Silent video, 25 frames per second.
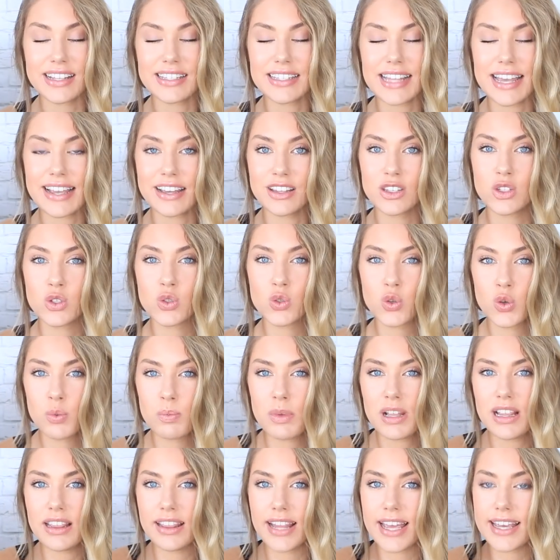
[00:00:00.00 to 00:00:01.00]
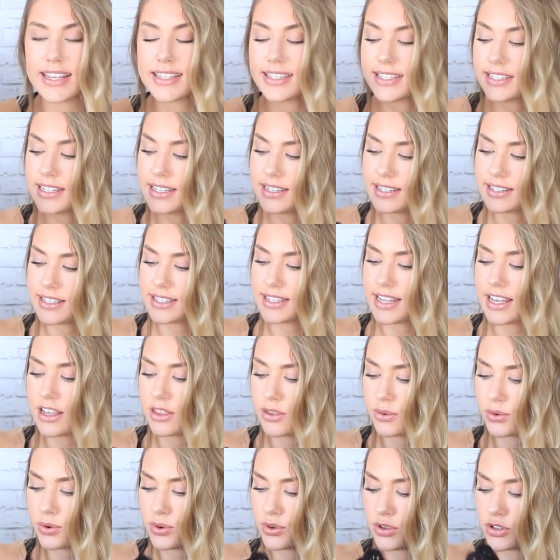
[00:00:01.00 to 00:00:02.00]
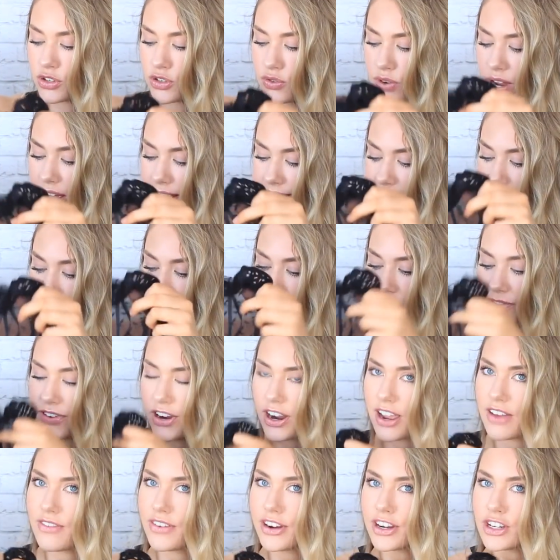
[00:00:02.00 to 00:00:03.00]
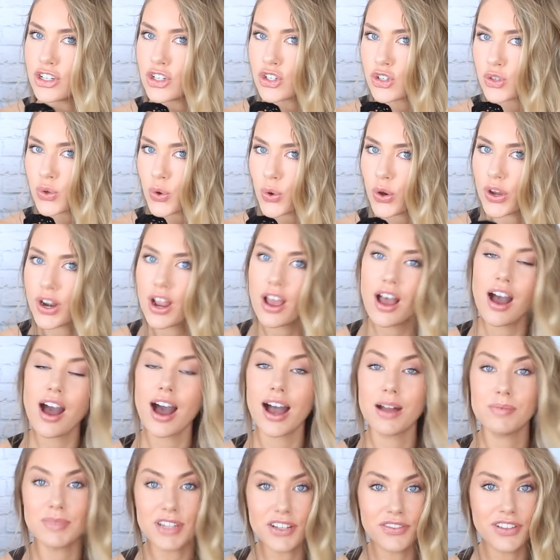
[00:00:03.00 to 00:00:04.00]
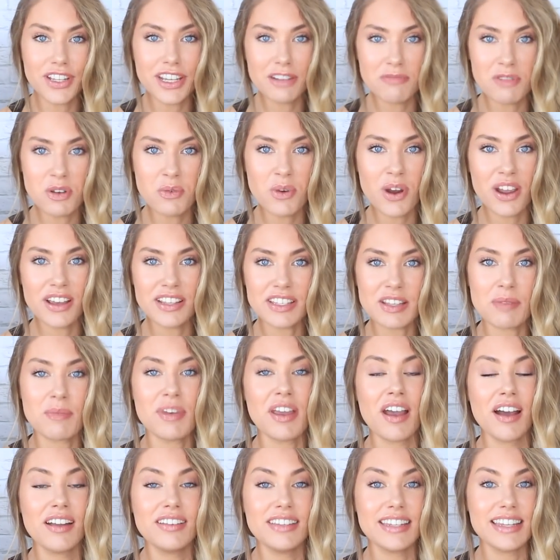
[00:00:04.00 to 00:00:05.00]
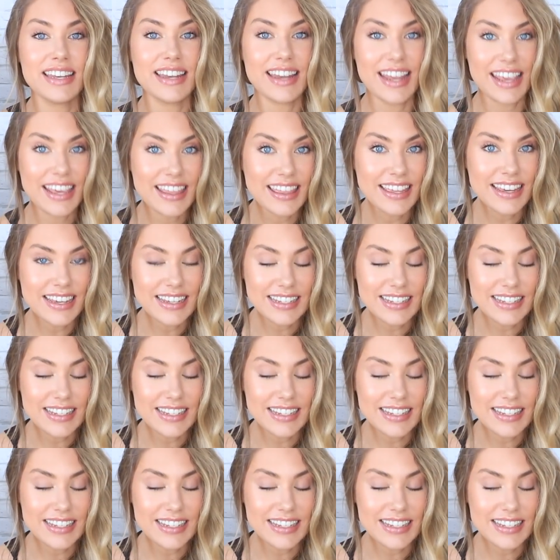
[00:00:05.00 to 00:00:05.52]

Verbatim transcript: It's like a super lacy see-through dress. It's very, very short. I'm definitely going to be wearing something underneath